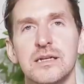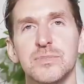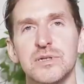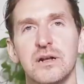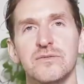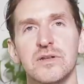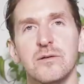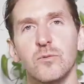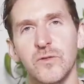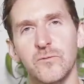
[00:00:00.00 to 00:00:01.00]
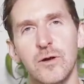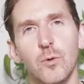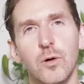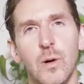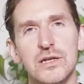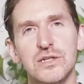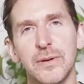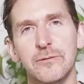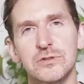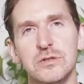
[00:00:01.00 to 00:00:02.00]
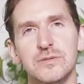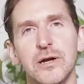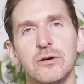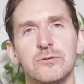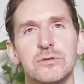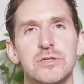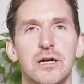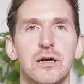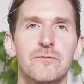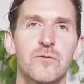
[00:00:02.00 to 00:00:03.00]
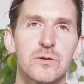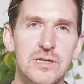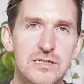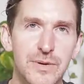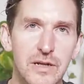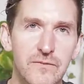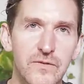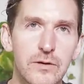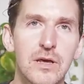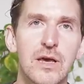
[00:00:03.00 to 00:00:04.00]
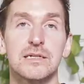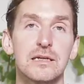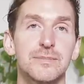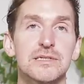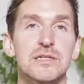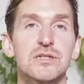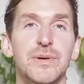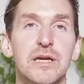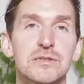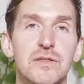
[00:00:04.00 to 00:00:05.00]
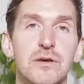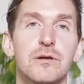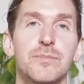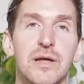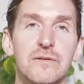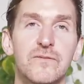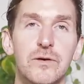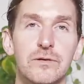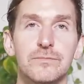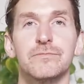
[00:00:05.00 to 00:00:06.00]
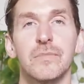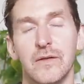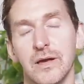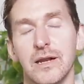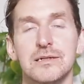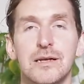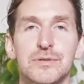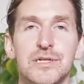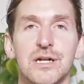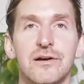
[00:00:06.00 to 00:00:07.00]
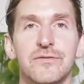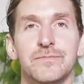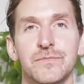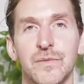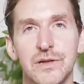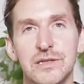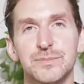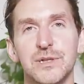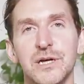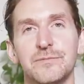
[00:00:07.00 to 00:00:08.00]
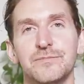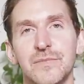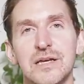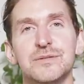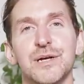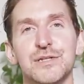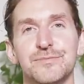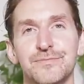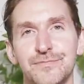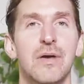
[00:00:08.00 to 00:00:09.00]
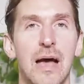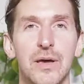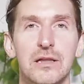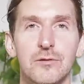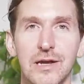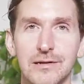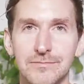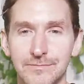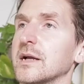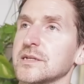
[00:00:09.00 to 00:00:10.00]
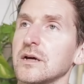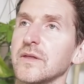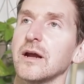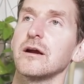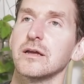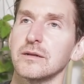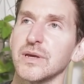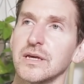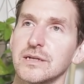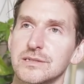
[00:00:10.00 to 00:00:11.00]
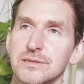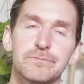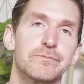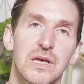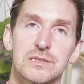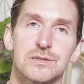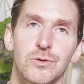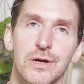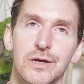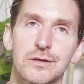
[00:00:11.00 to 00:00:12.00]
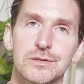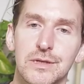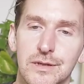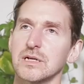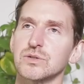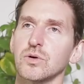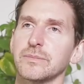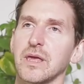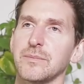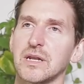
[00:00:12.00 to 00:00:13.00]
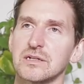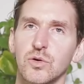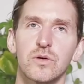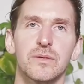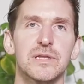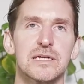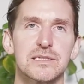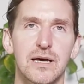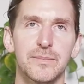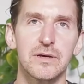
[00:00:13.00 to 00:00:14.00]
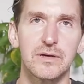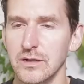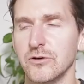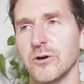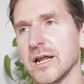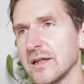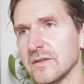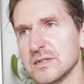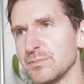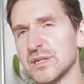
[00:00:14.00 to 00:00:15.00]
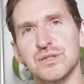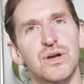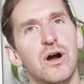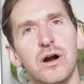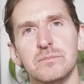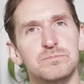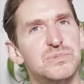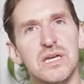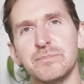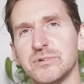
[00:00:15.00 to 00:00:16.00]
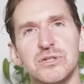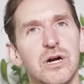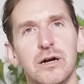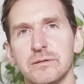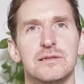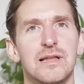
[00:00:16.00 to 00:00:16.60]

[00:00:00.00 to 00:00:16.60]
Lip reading: 10% off today with free worldwide shipping and returns by going to rich.com/betterthanfood and telling them I sent you by using the code betterthanfood and then getting 10% off. The link is below. Thanks a bunch. Happy Halloween. It's called the Hurricane because, as the story goes, a storm came in and tore the place up, creating this bizarre, deep, dark